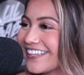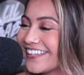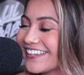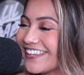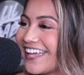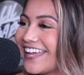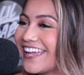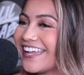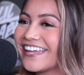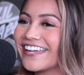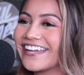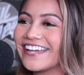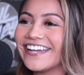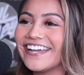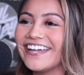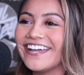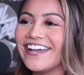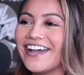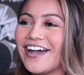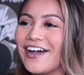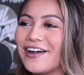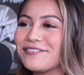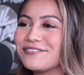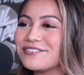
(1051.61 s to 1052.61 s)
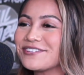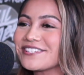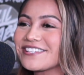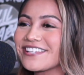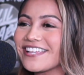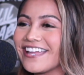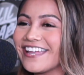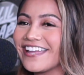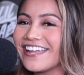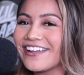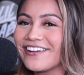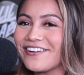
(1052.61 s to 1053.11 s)
Like, I'm just
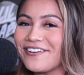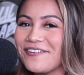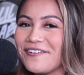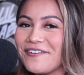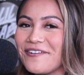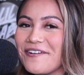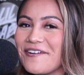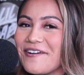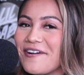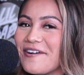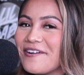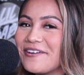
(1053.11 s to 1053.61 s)
like,